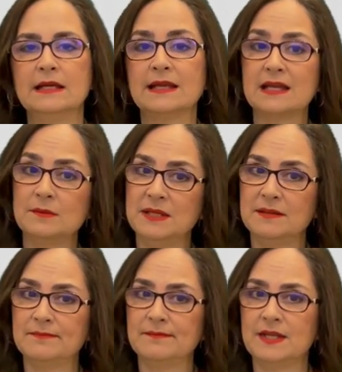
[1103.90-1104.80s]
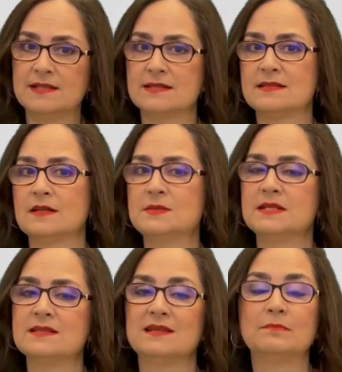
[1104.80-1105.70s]
Ketamine is a
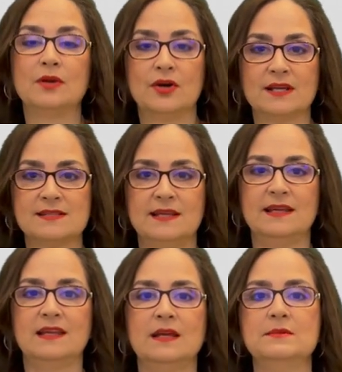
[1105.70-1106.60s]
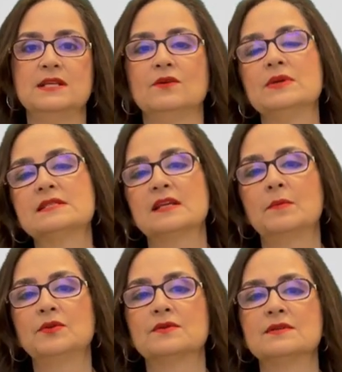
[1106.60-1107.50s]
substance that blocks the NMDA
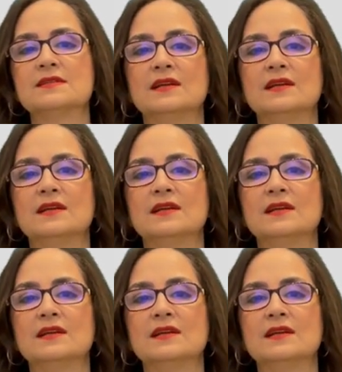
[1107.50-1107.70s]
receptors,